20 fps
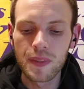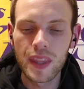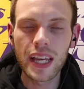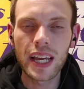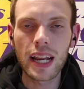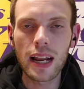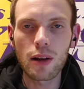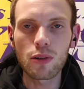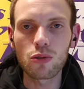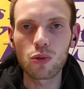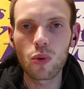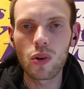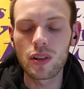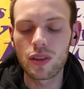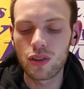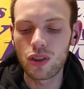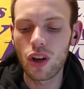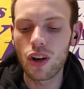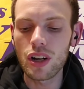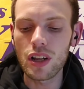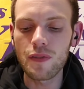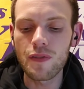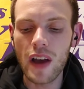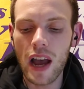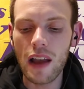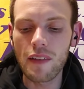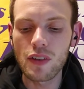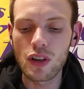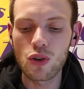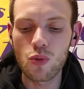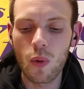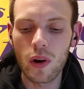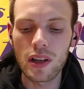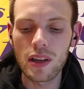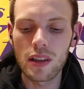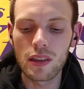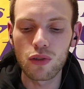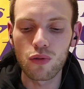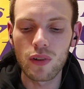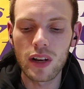They get outscored
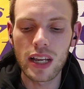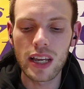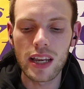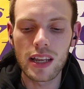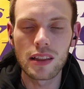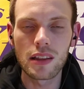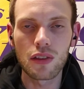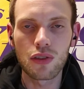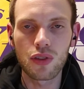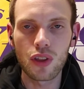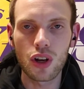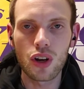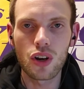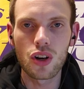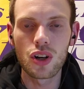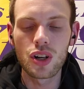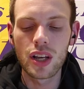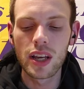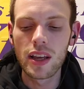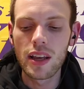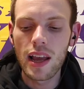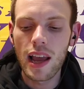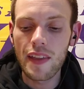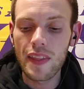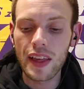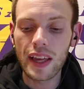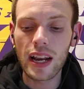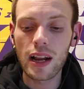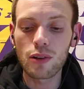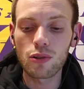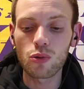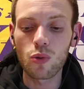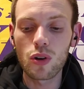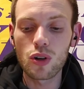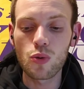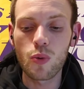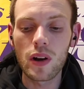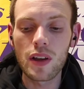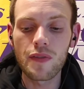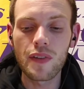35-23 in the third, and they get
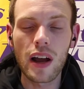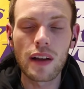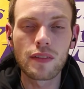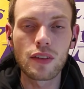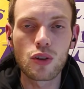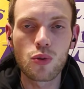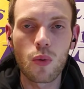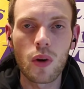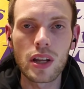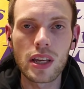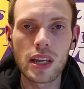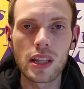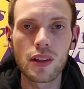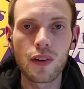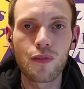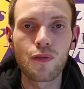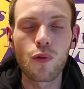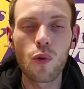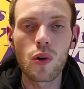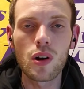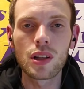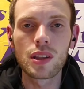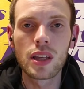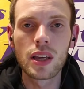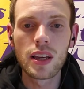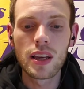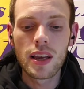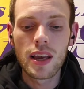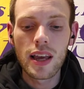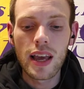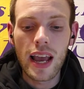outscored 25-20 in the fourth.